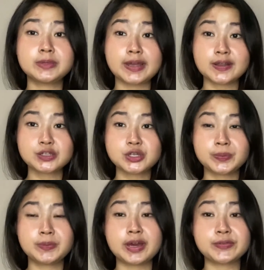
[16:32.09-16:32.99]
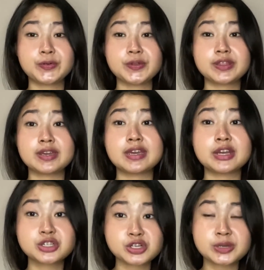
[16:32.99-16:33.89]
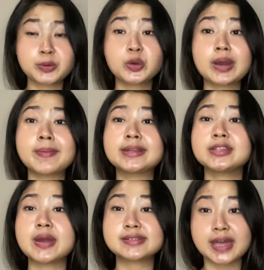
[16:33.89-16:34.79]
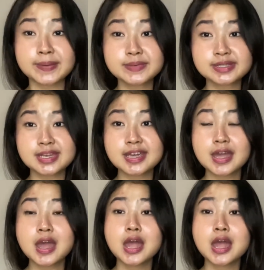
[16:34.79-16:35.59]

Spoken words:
planning to apply for the internship program at US Embassy.